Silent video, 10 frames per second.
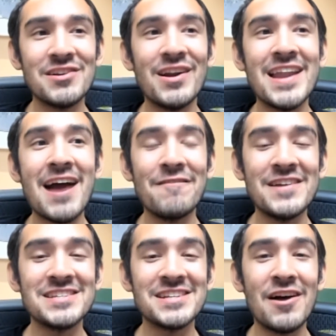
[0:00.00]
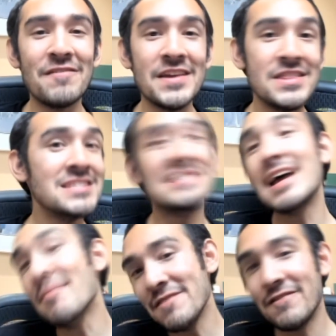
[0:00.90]
are now facing off in the
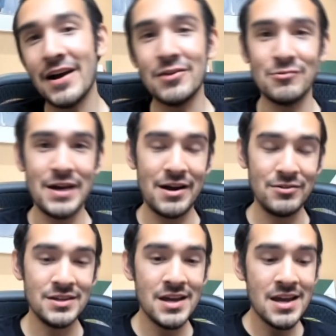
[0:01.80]
semifinal round.